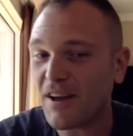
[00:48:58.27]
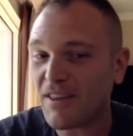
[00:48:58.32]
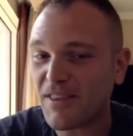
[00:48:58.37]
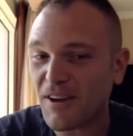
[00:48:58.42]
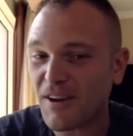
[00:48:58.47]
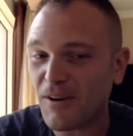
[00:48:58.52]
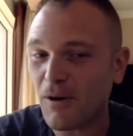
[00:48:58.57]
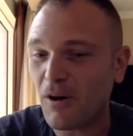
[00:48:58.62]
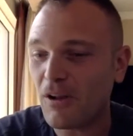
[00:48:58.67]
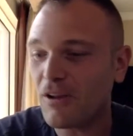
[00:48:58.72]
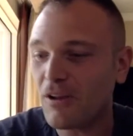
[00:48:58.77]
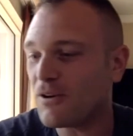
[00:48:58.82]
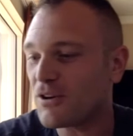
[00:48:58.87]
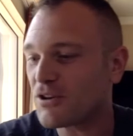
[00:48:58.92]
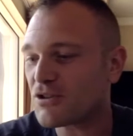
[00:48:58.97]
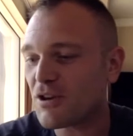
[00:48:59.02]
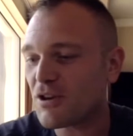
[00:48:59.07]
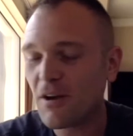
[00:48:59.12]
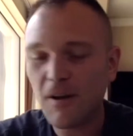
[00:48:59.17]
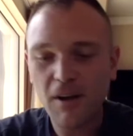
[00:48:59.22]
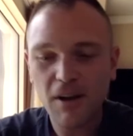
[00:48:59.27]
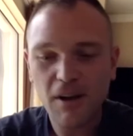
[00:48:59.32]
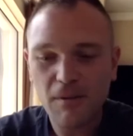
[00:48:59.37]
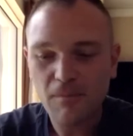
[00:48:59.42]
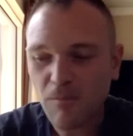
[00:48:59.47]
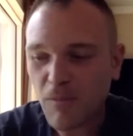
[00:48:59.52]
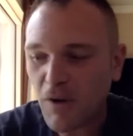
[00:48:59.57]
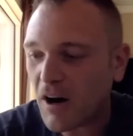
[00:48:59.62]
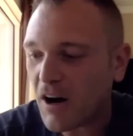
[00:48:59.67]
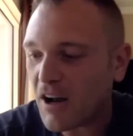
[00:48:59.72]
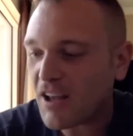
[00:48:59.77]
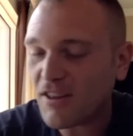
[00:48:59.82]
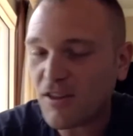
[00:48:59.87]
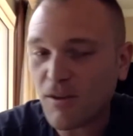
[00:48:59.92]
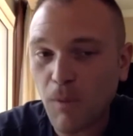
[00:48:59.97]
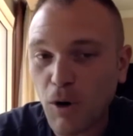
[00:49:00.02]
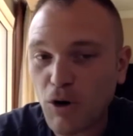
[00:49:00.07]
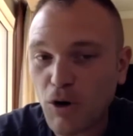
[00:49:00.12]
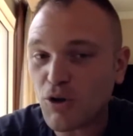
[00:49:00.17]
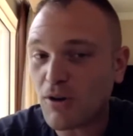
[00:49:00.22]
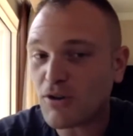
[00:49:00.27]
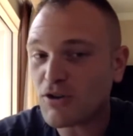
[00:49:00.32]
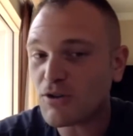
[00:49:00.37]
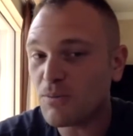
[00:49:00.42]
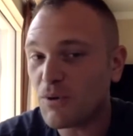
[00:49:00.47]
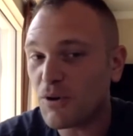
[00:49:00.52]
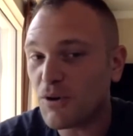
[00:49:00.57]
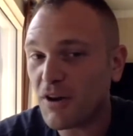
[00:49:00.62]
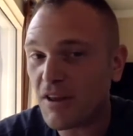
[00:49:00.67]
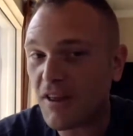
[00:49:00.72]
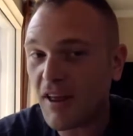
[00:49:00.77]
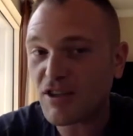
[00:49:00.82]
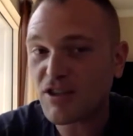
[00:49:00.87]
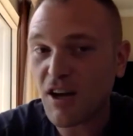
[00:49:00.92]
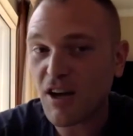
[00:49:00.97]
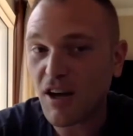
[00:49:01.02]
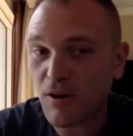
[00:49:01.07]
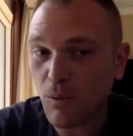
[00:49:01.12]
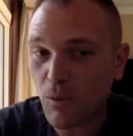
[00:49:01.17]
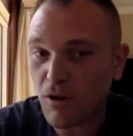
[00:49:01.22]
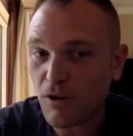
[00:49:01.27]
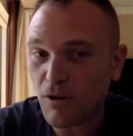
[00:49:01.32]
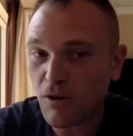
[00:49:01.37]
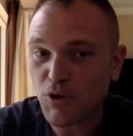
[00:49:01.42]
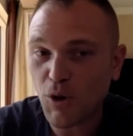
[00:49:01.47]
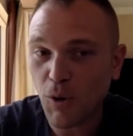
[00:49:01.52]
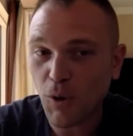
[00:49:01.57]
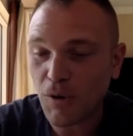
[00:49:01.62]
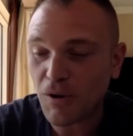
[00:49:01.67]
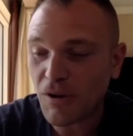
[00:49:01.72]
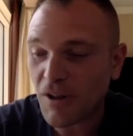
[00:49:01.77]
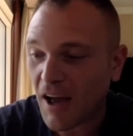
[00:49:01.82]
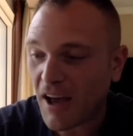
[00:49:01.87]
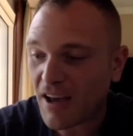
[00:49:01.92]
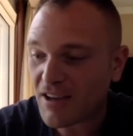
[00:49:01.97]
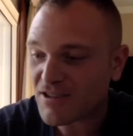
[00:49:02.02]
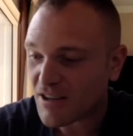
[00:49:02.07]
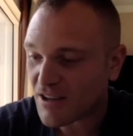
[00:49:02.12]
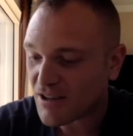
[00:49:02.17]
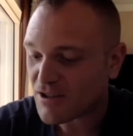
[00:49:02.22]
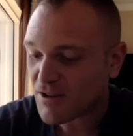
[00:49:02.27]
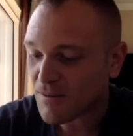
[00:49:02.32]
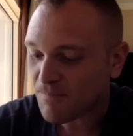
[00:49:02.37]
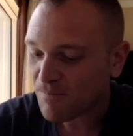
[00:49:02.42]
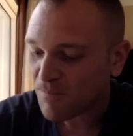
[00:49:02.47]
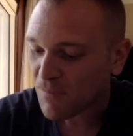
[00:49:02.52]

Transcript: I think all of us uh, in the martial arts community, that's kind of one of those cult classics.